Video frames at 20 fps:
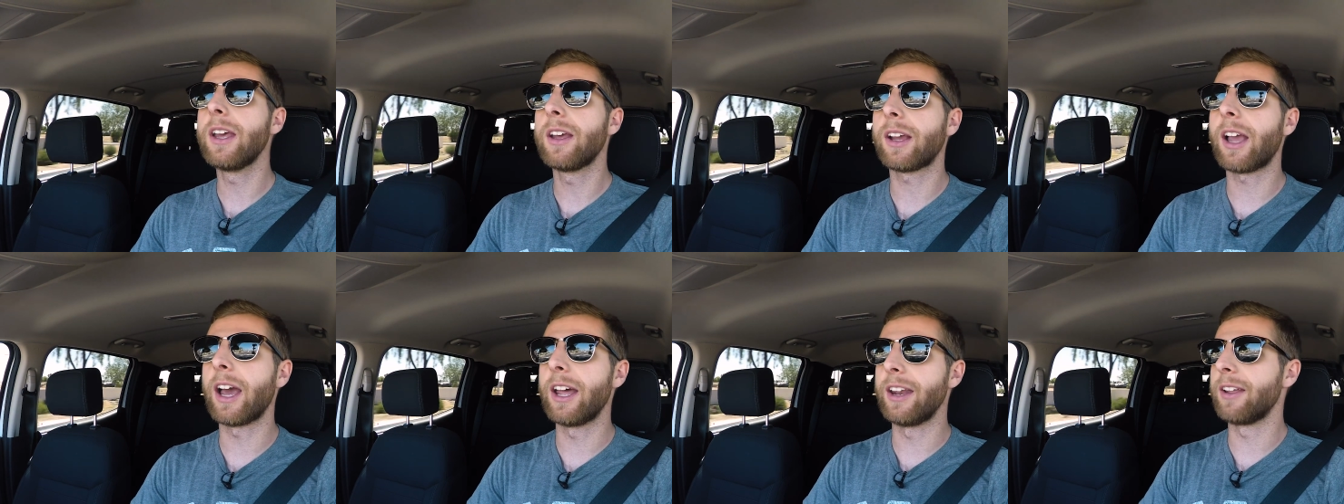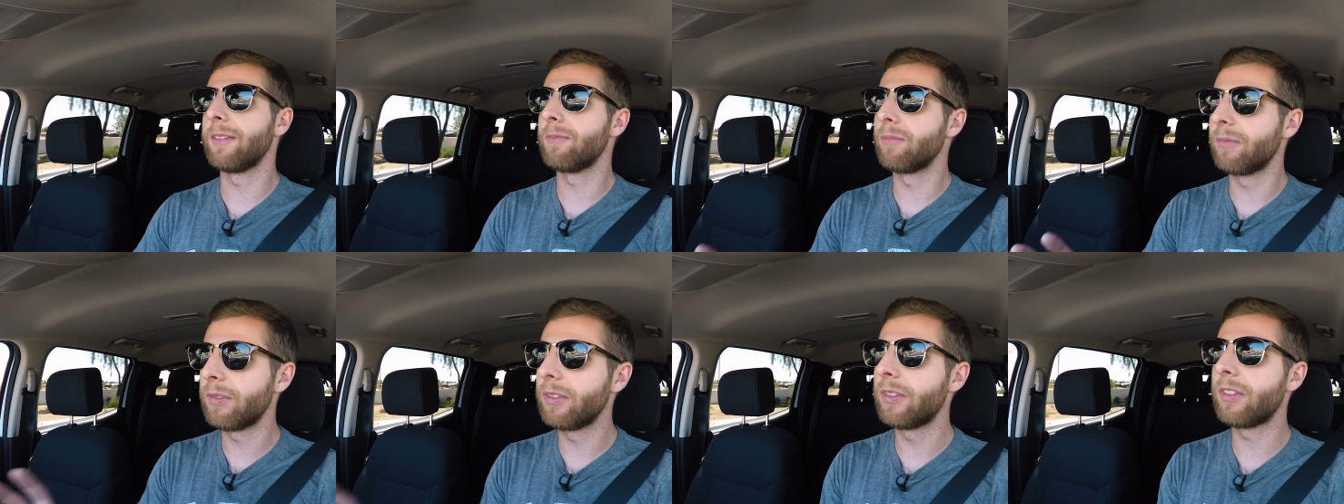kind
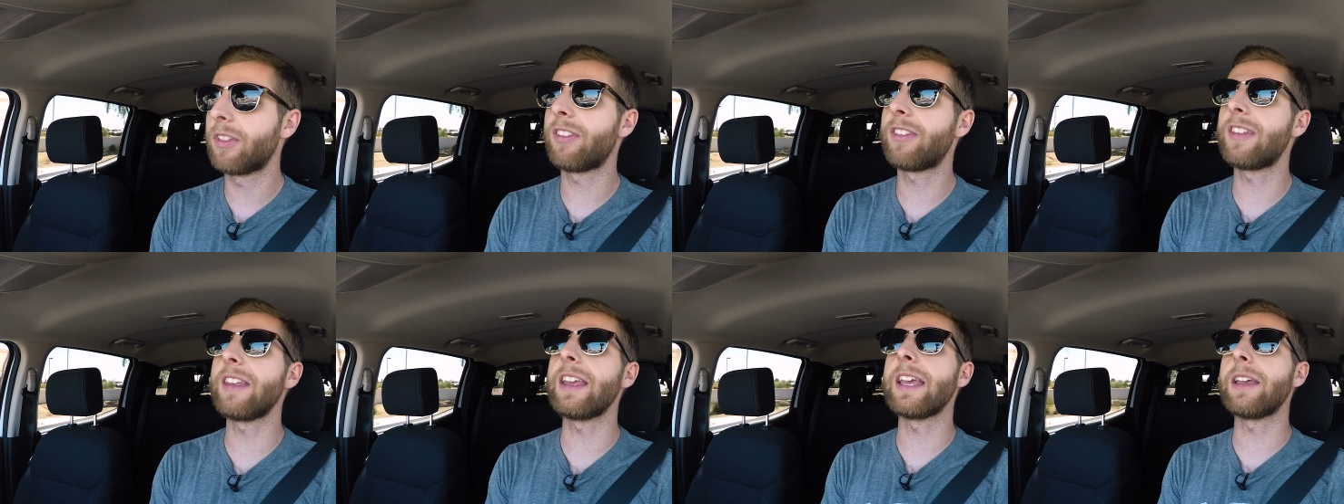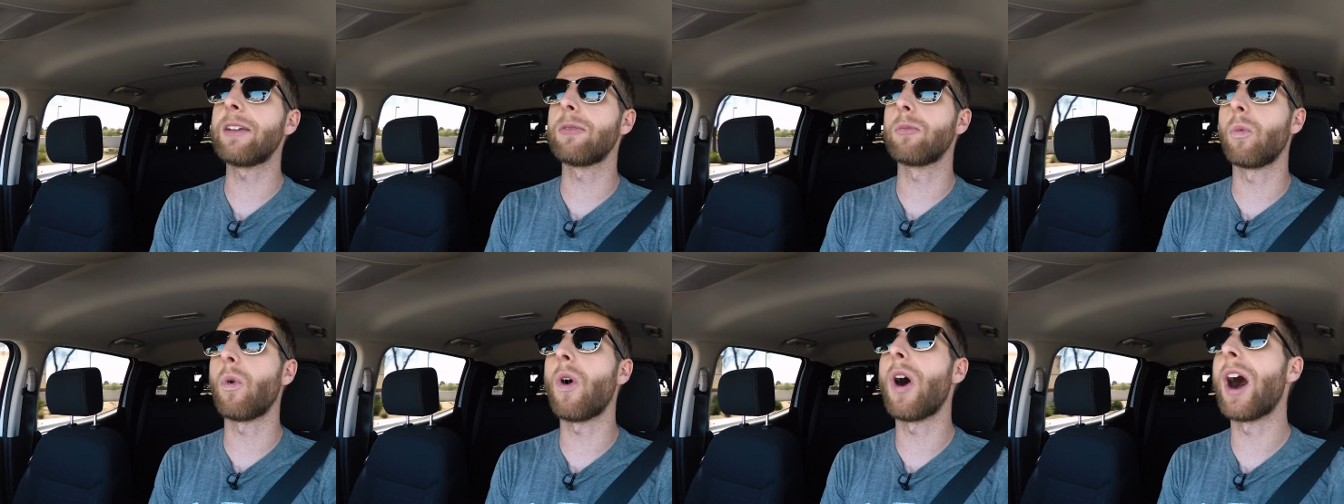of see
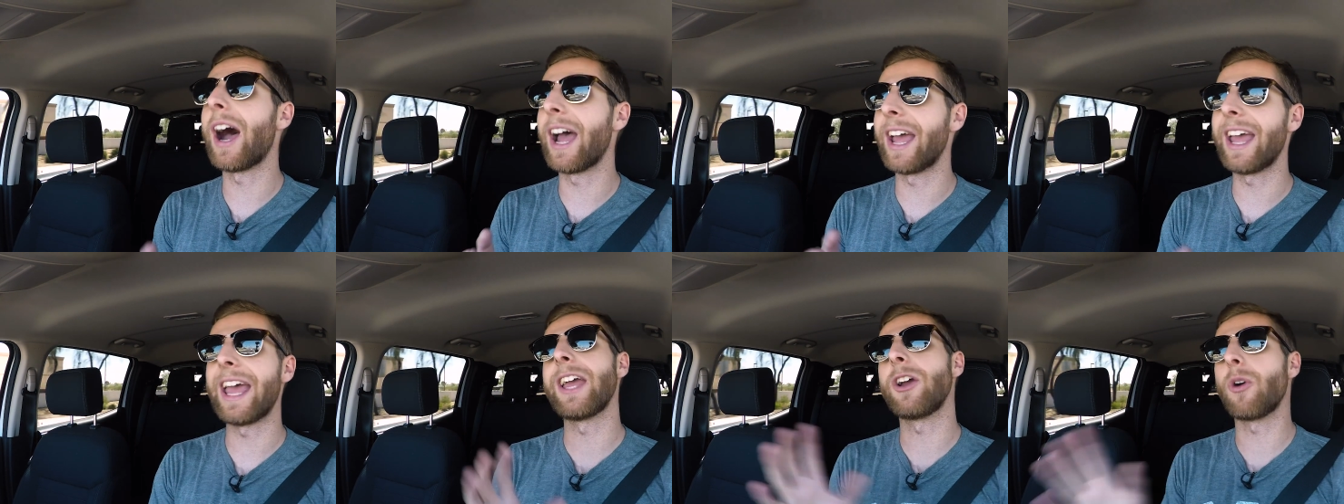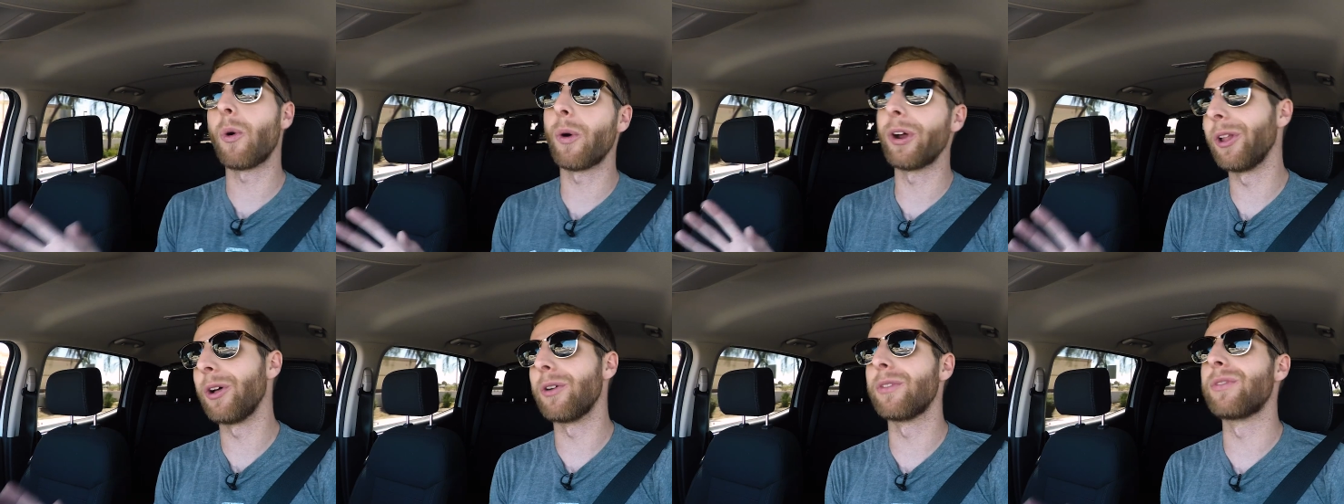why a
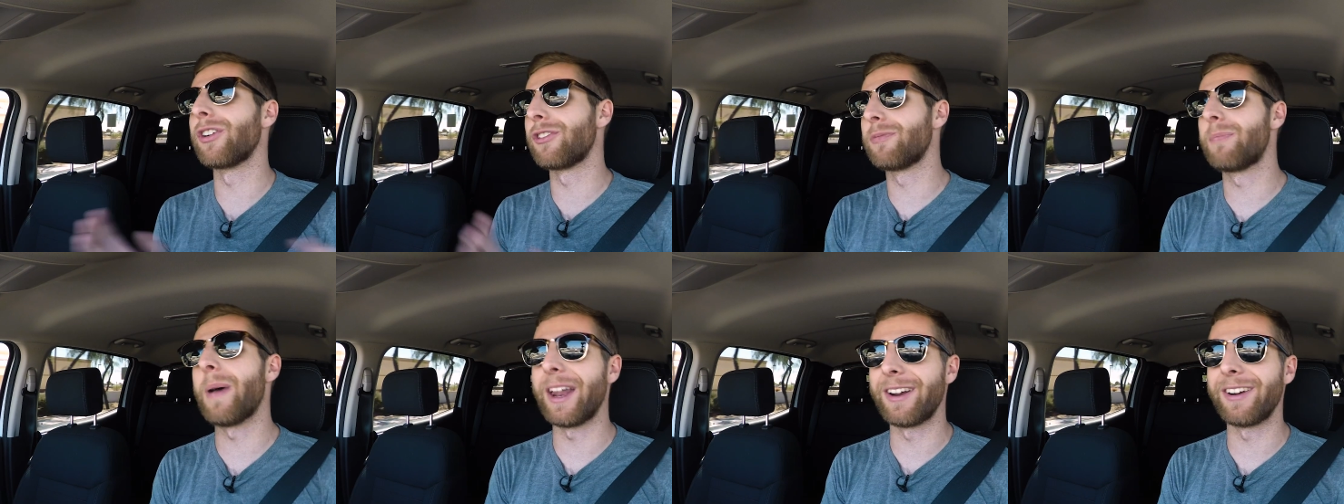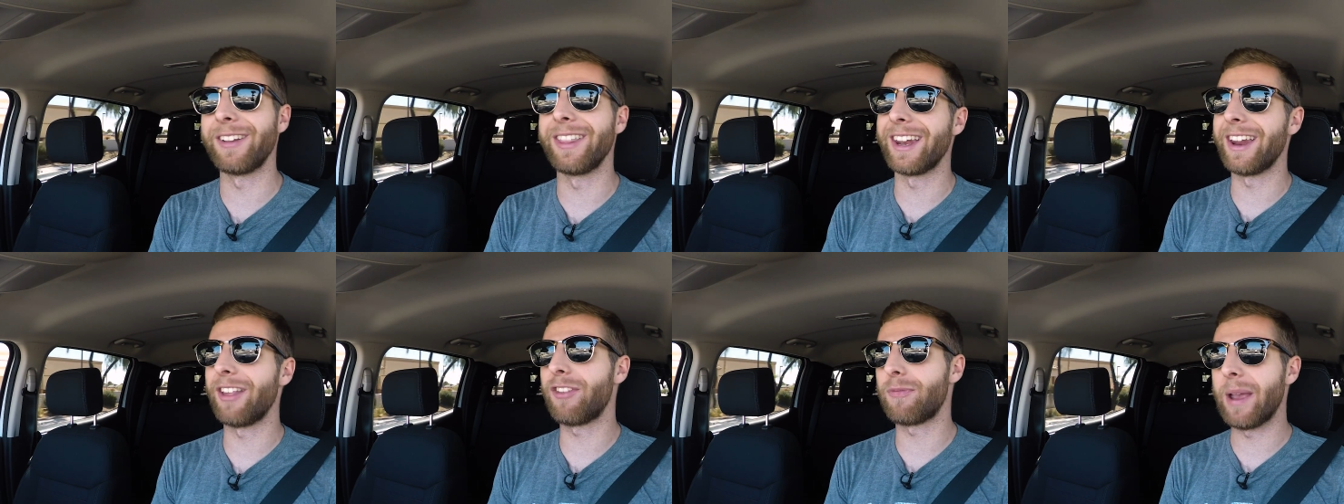coilover is better
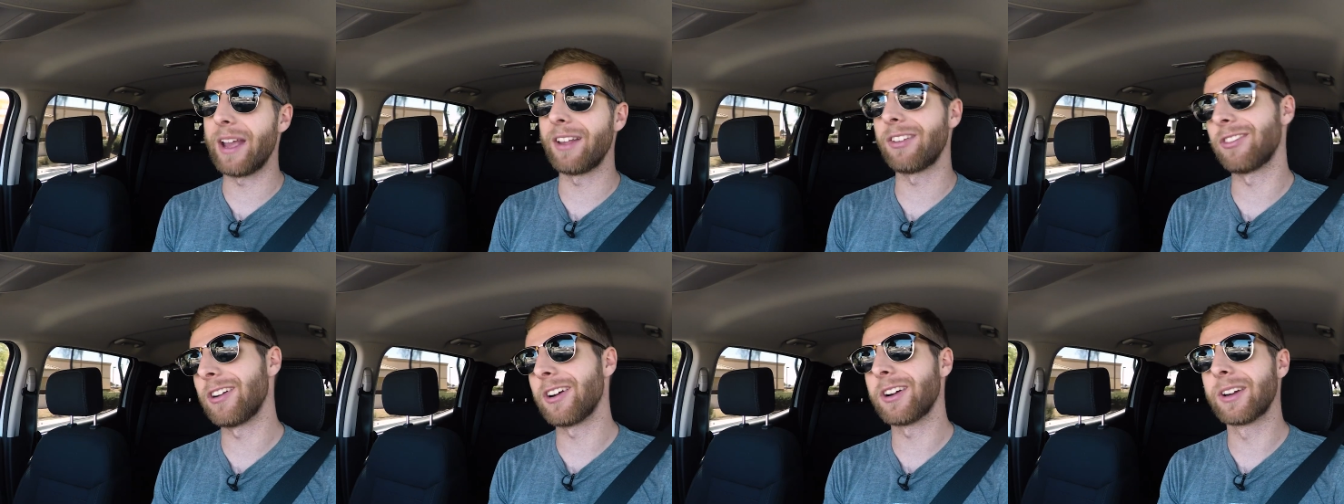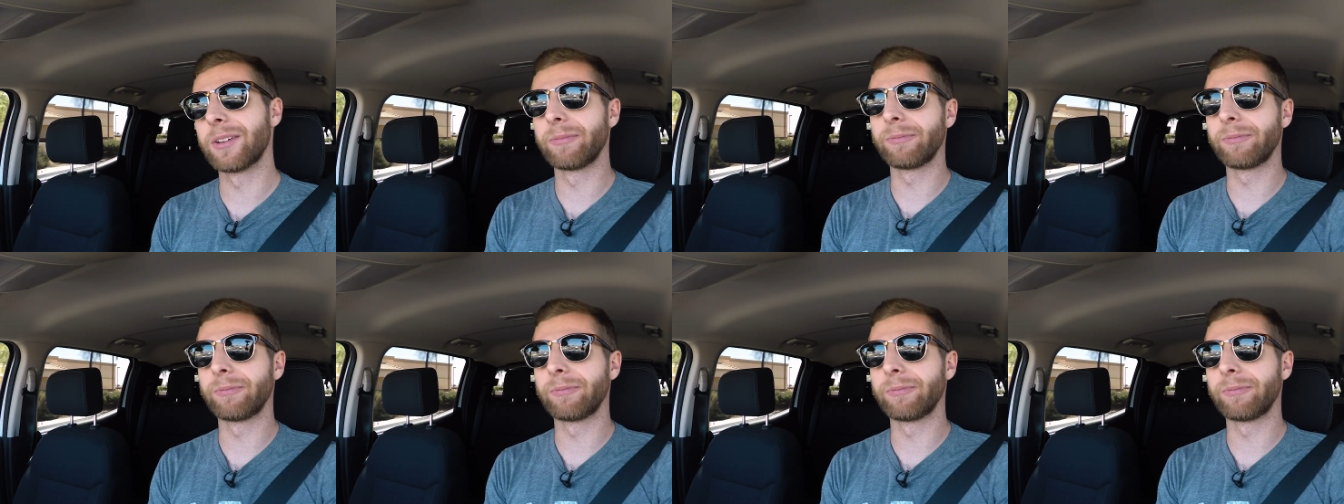than a Spacer.